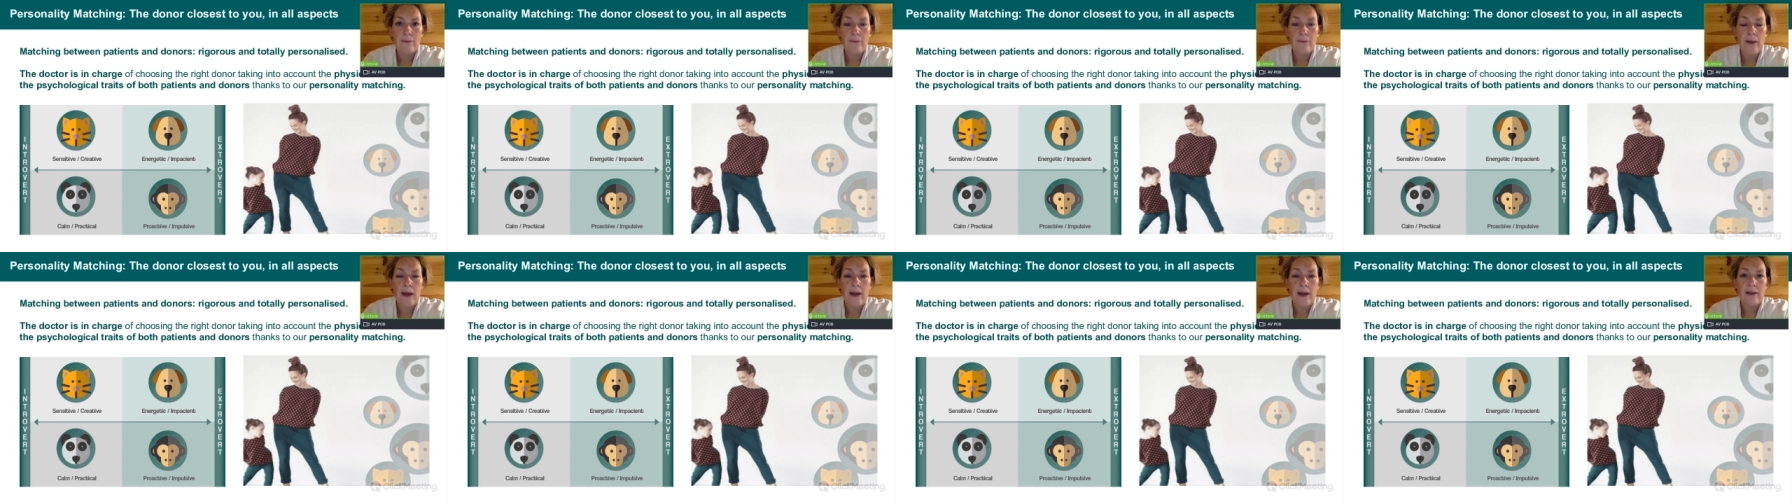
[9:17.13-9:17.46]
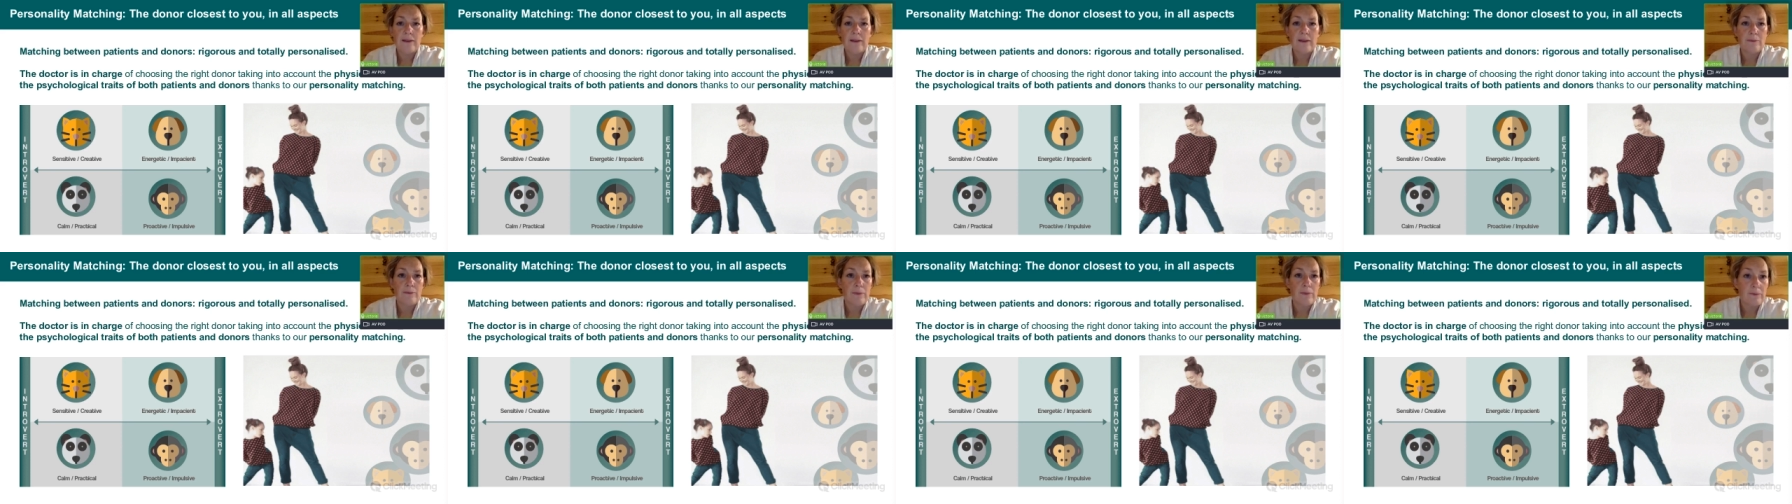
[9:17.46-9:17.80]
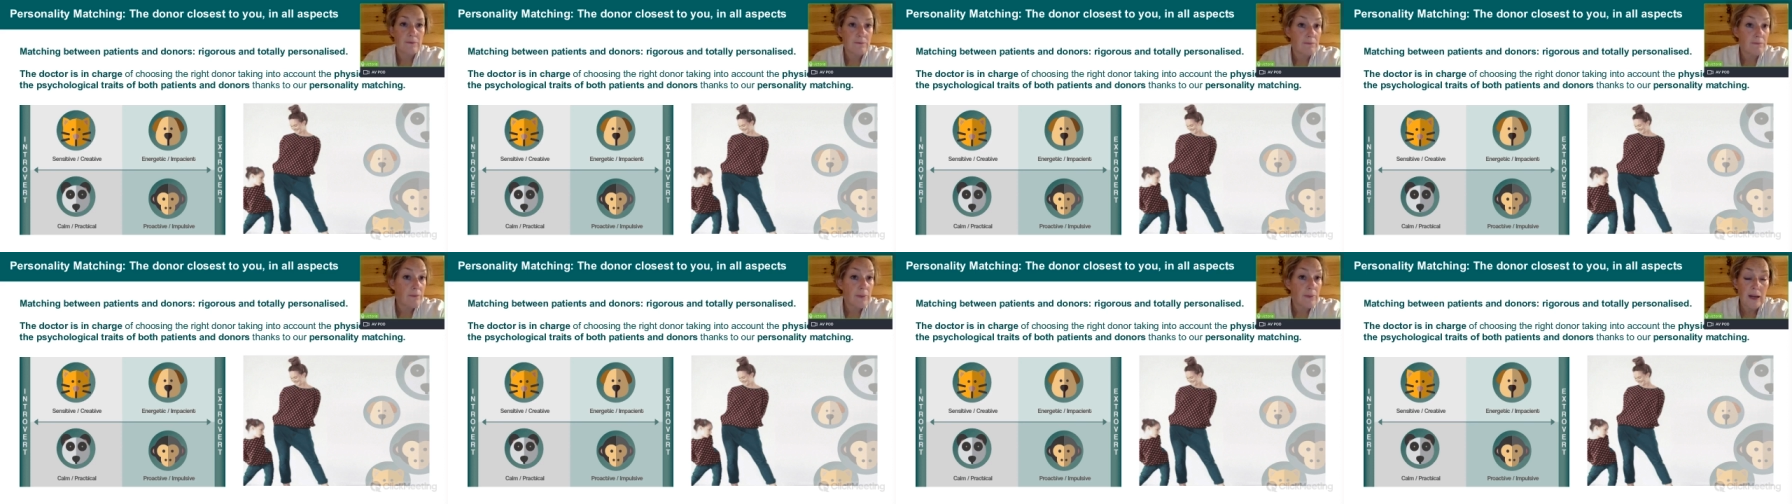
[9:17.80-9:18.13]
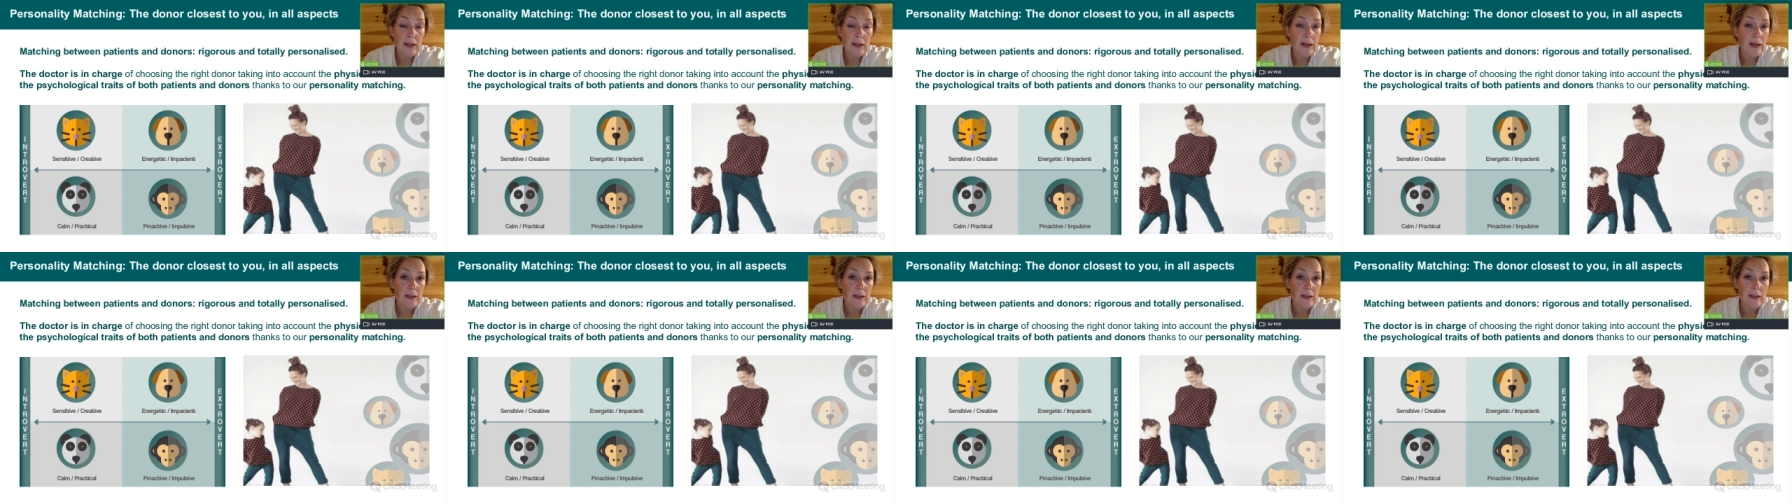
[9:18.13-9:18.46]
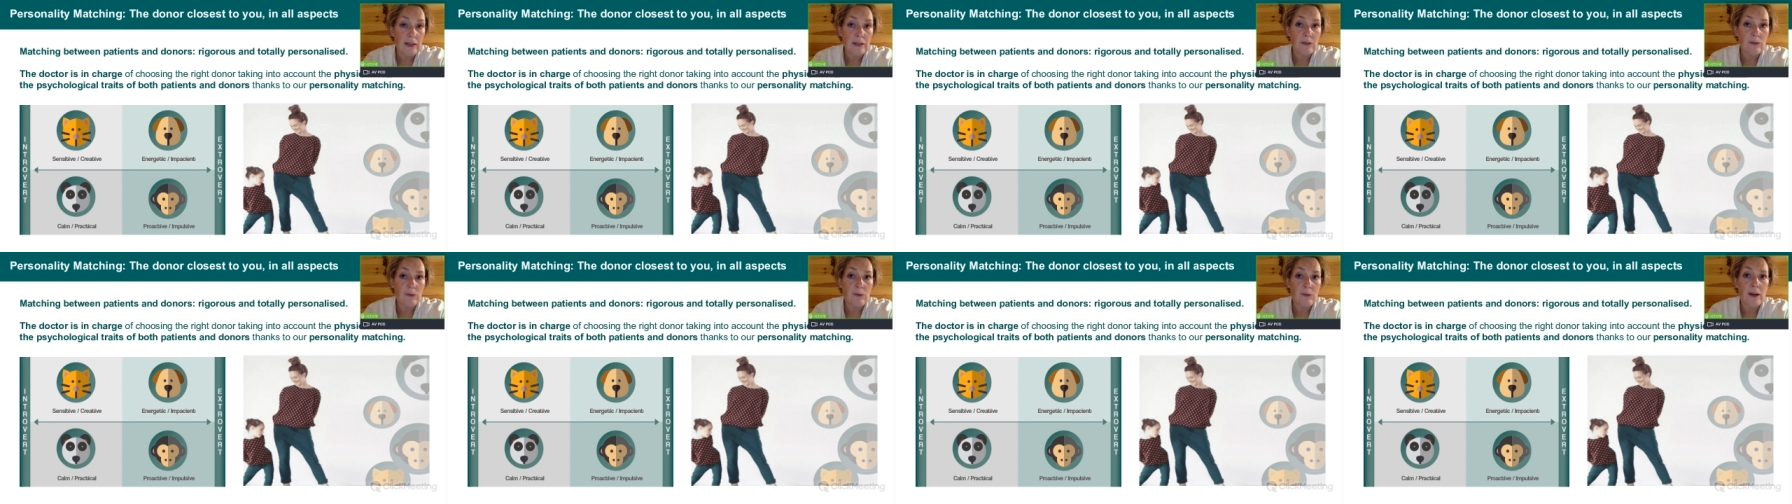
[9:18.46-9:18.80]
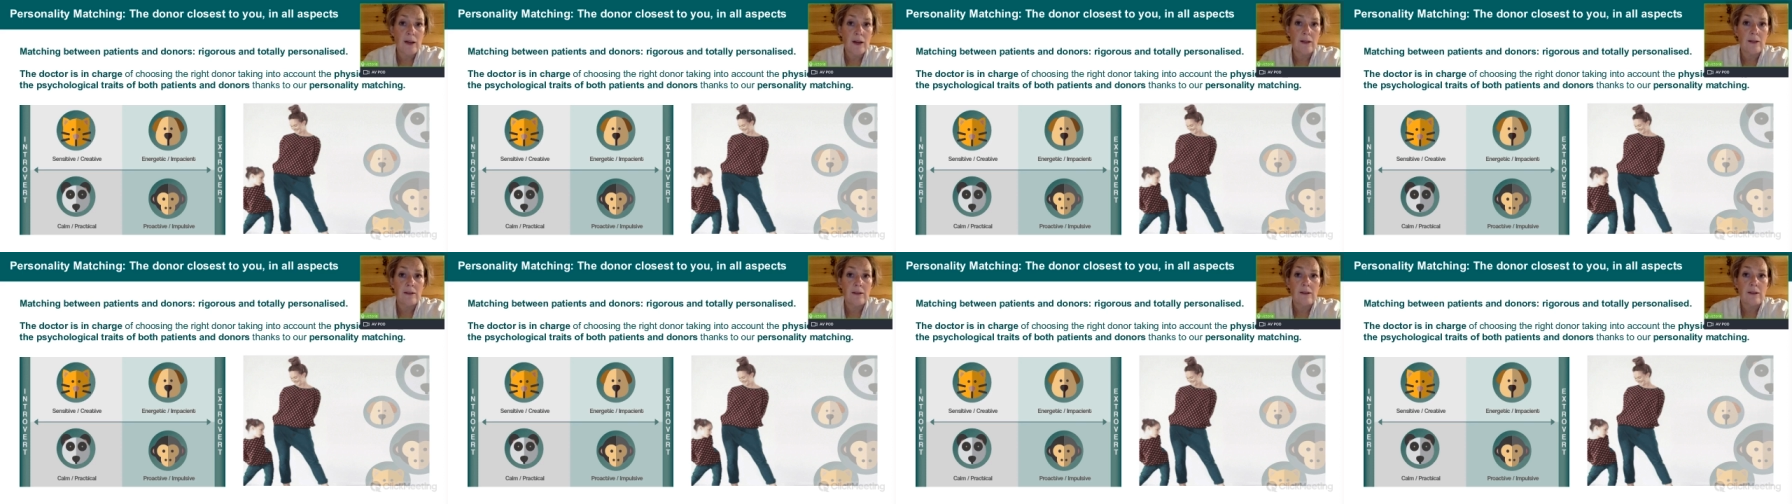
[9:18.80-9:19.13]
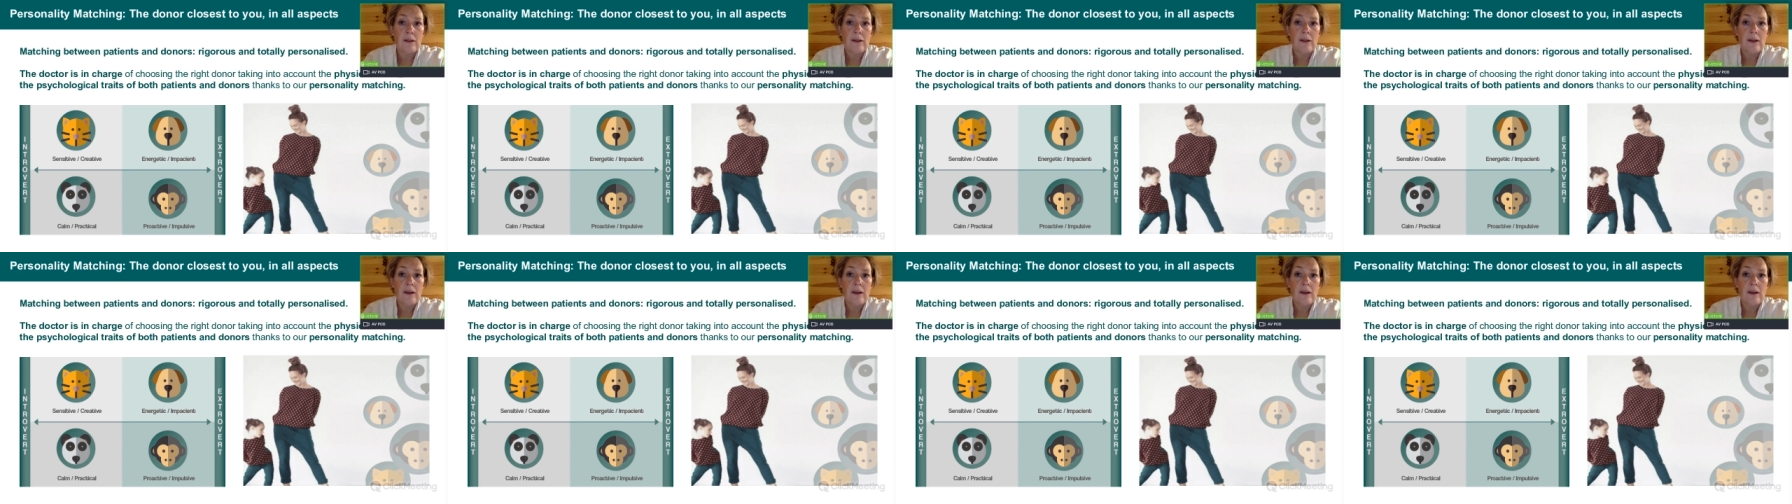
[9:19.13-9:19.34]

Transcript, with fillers: banks, many clinics will,